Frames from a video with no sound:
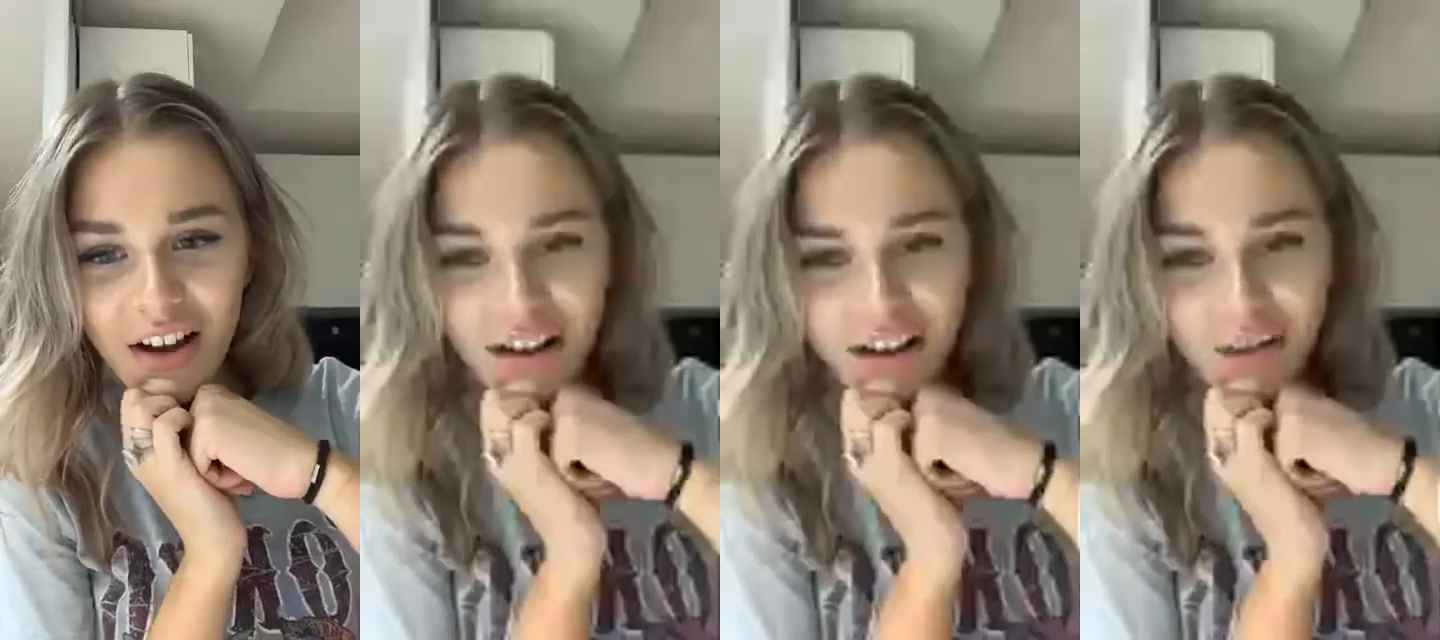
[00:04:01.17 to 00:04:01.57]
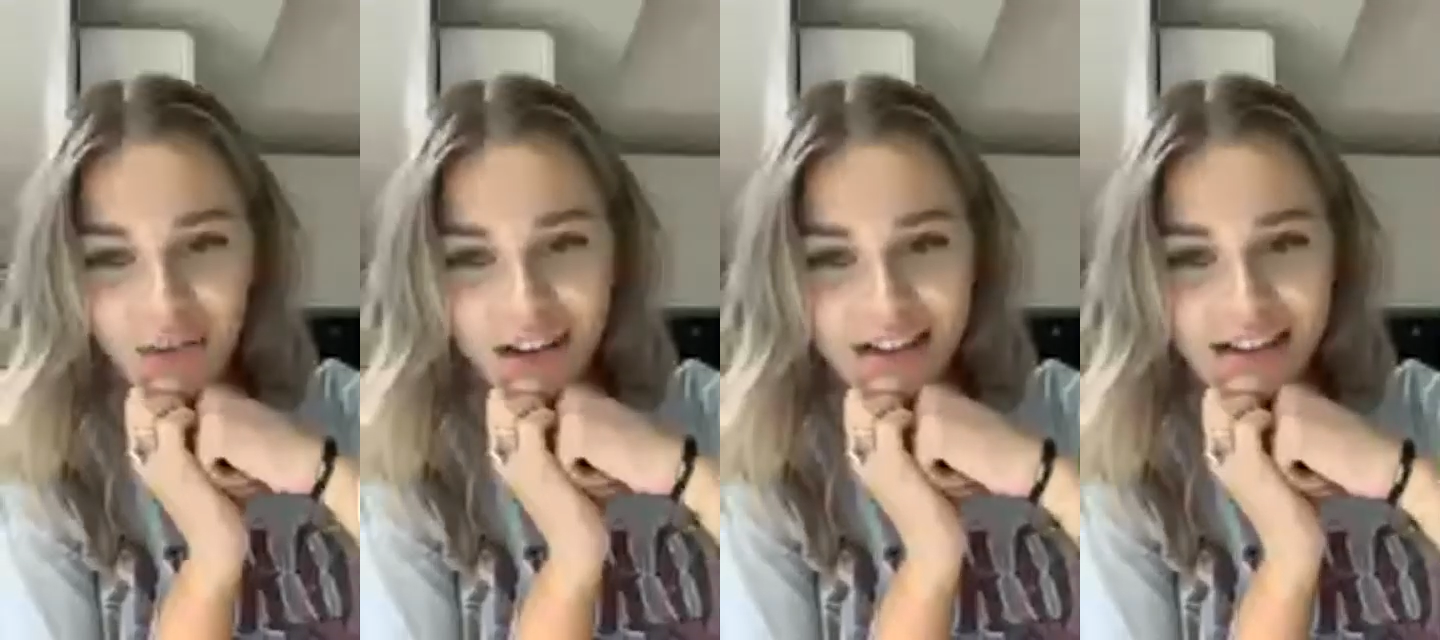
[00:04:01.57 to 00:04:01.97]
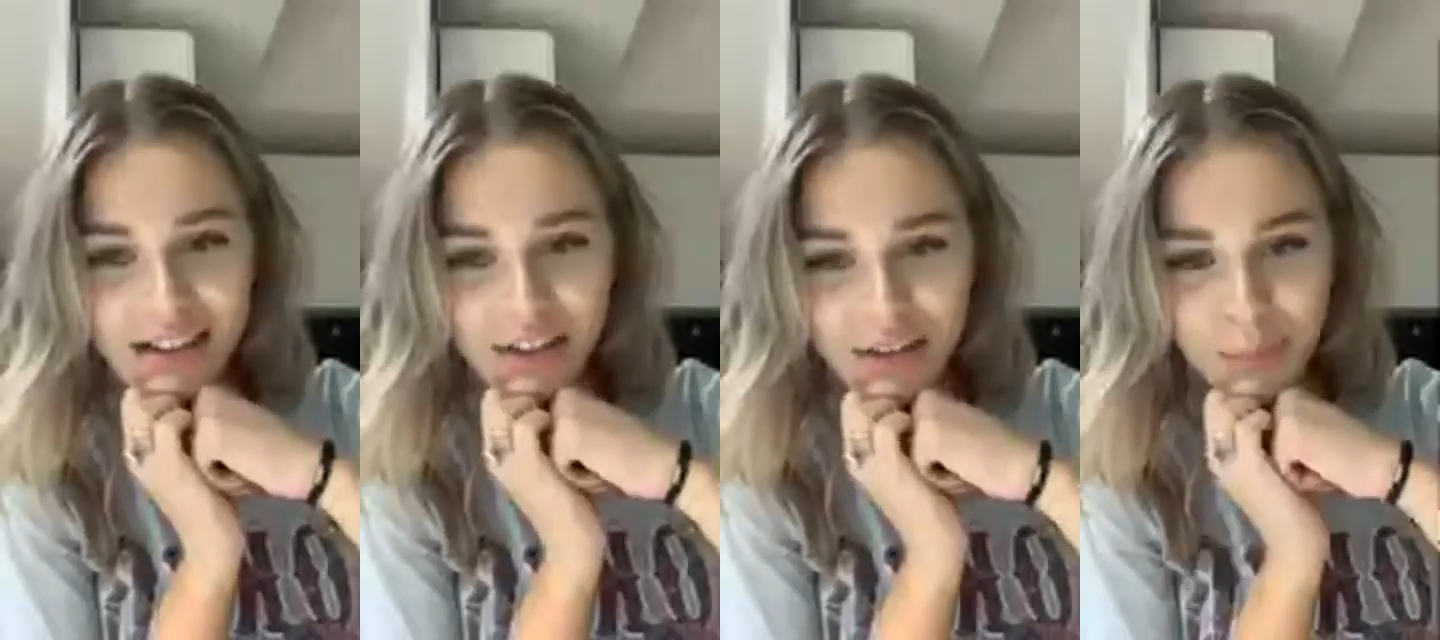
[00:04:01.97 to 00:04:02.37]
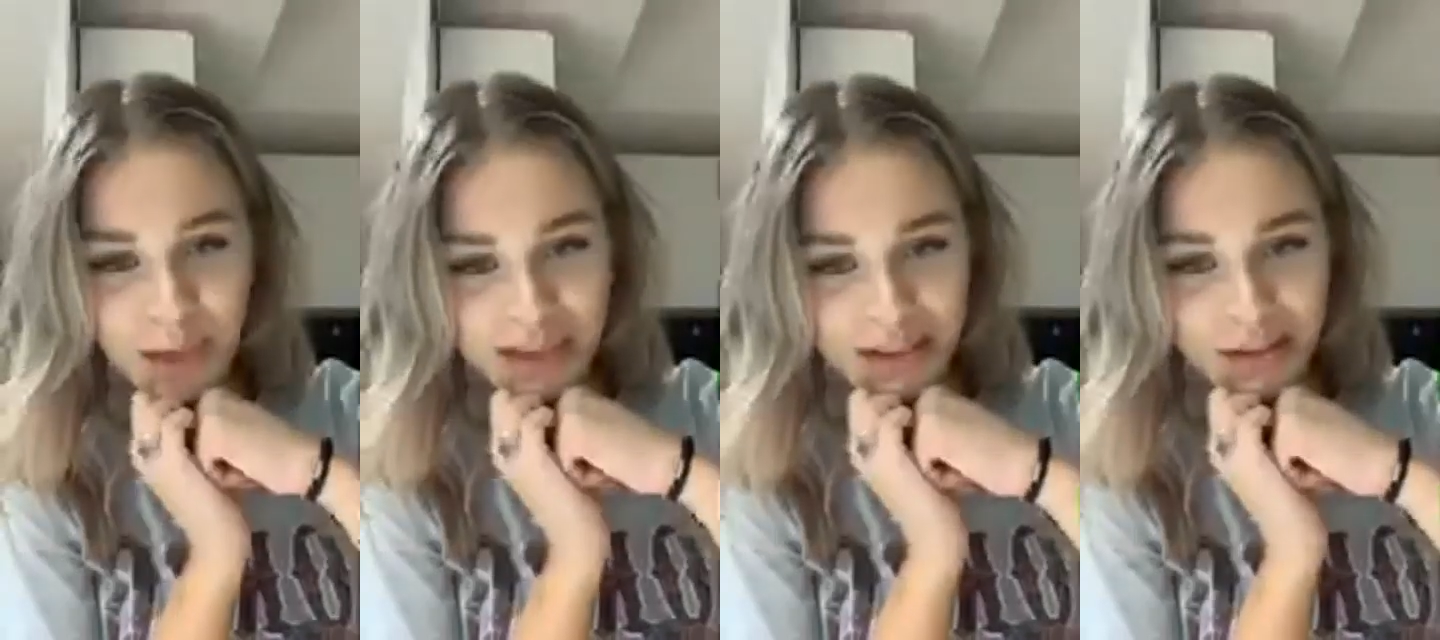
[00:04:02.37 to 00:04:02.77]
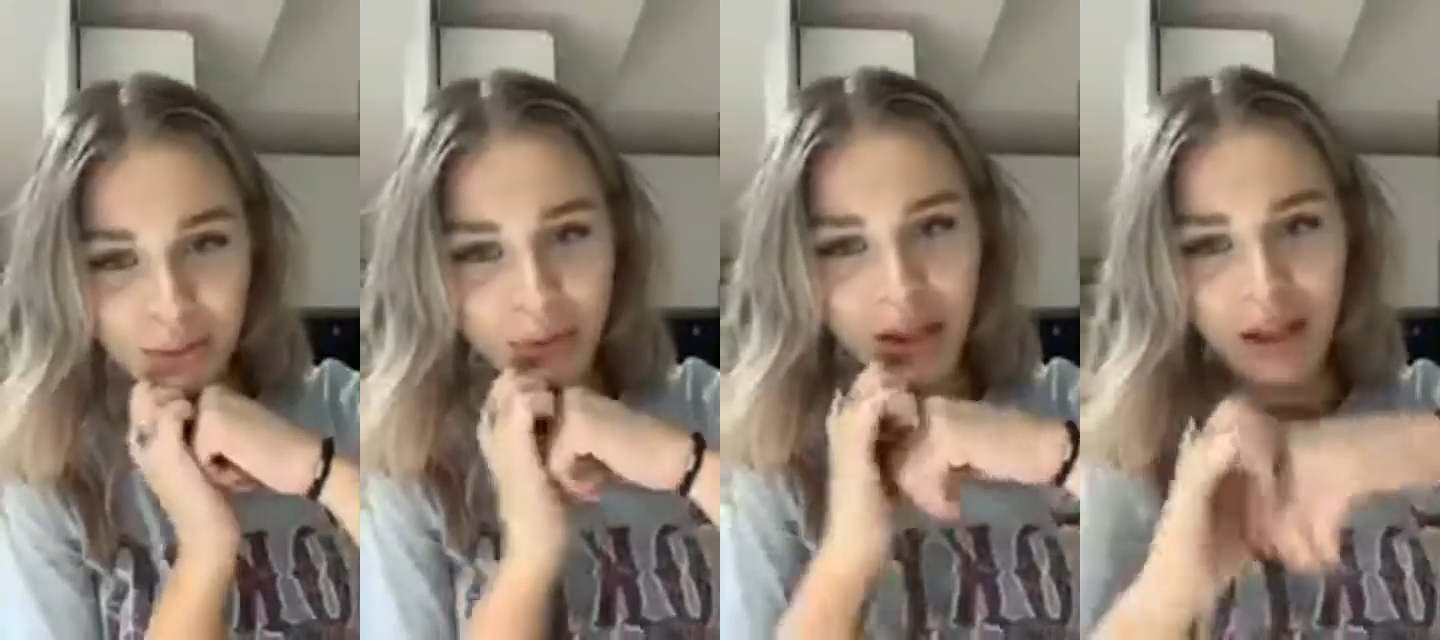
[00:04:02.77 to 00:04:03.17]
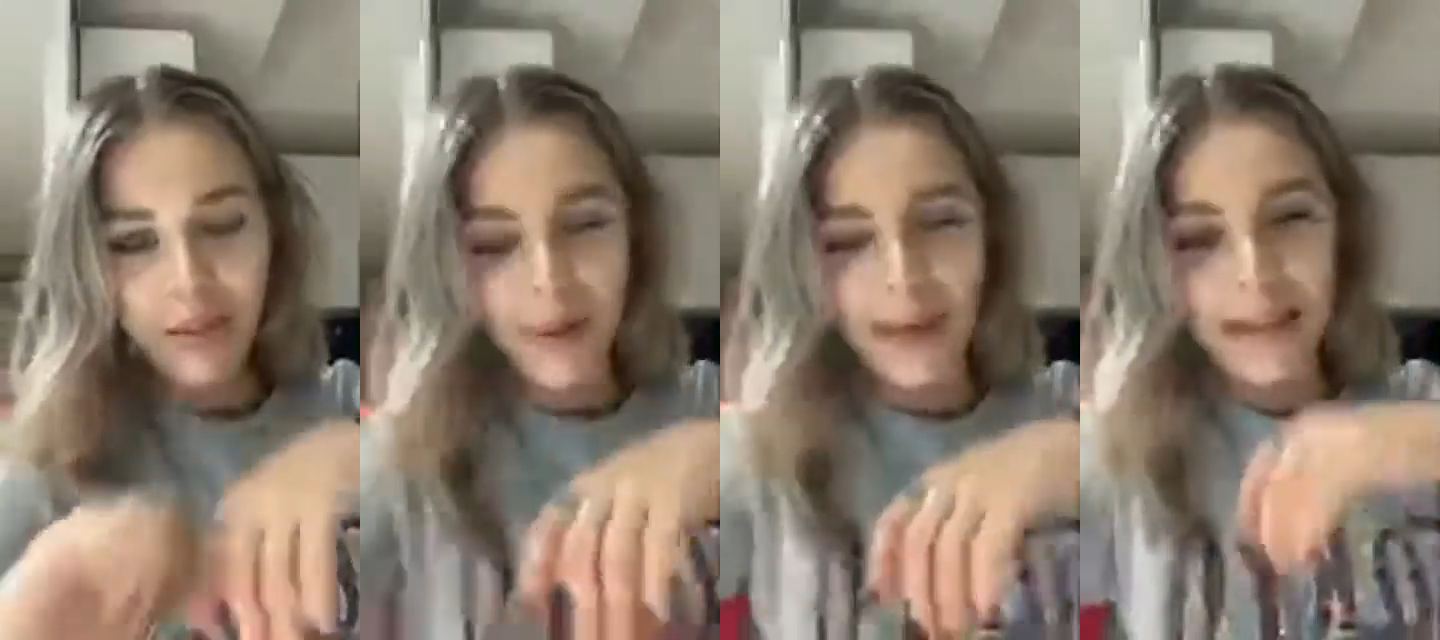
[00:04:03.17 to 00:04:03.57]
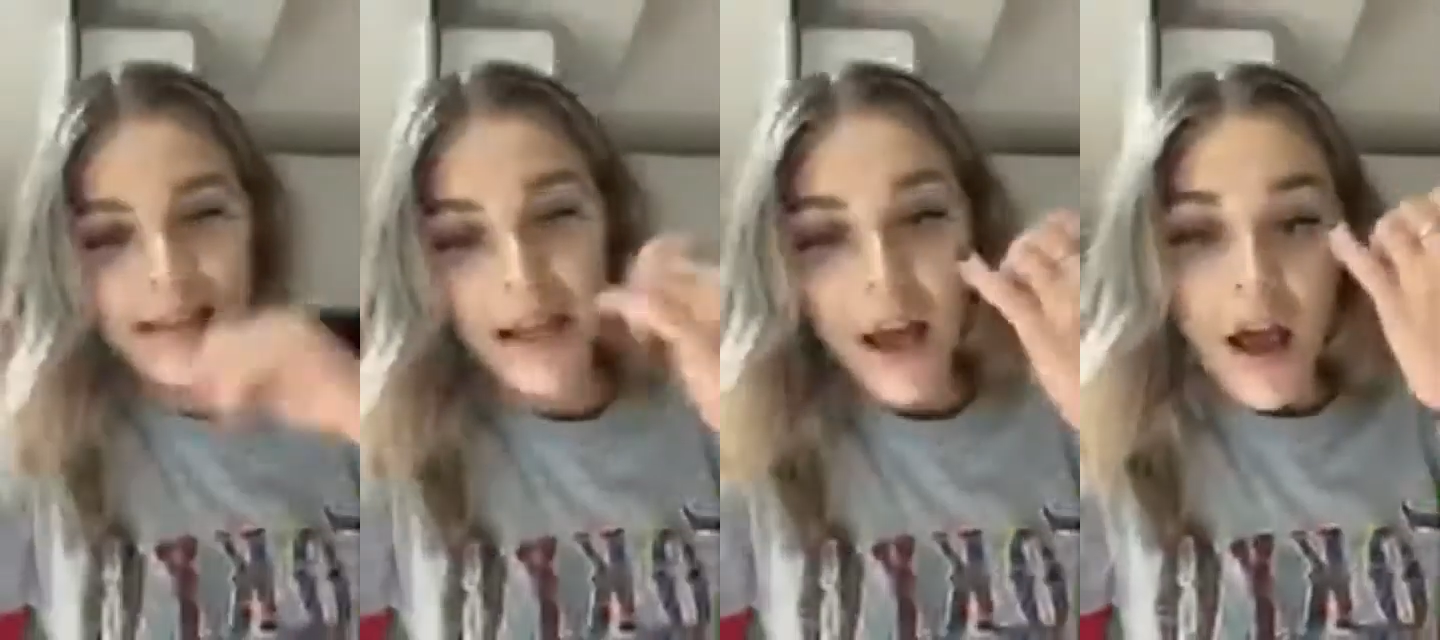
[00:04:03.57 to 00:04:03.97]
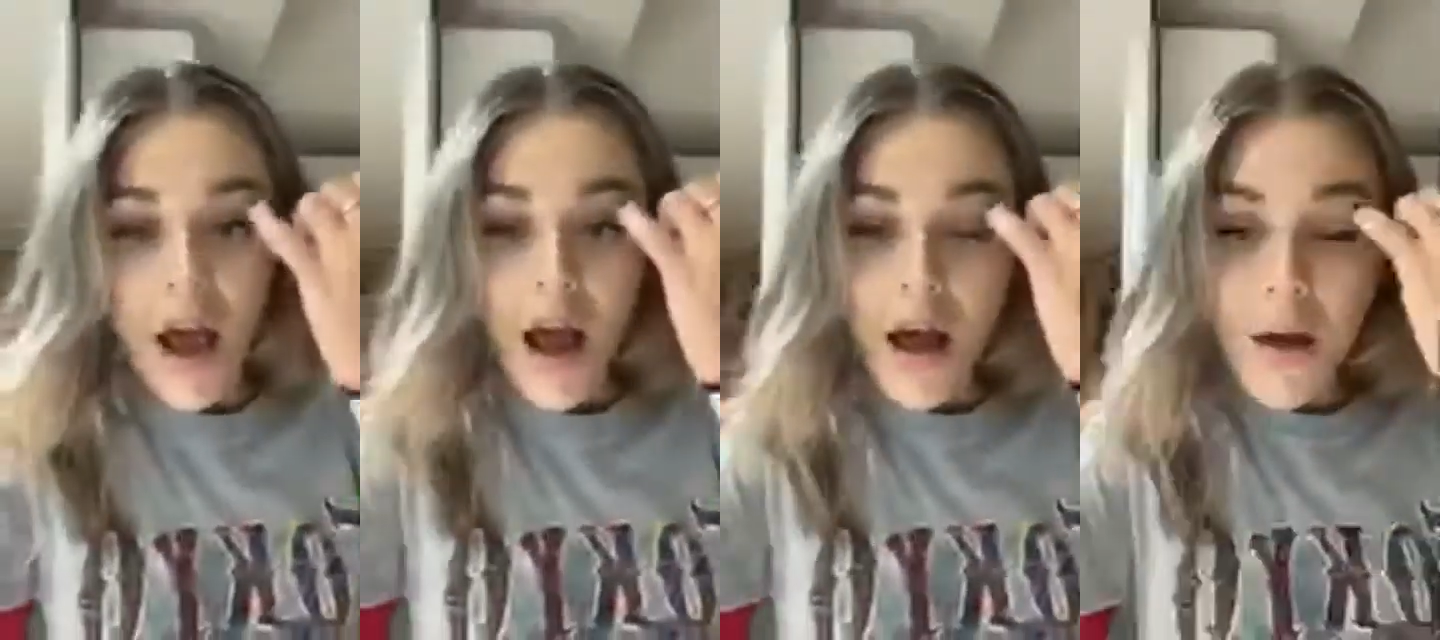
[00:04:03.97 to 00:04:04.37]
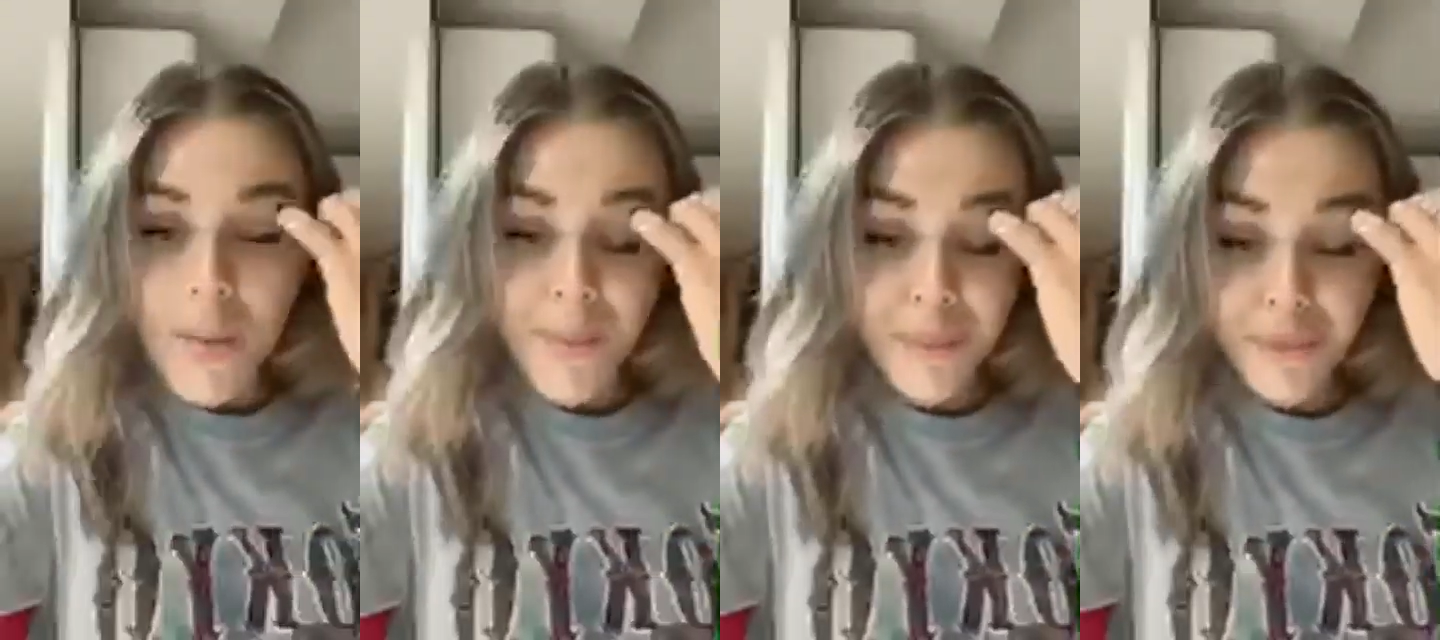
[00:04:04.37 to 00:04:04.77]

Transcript: defense looked better when he plays. Do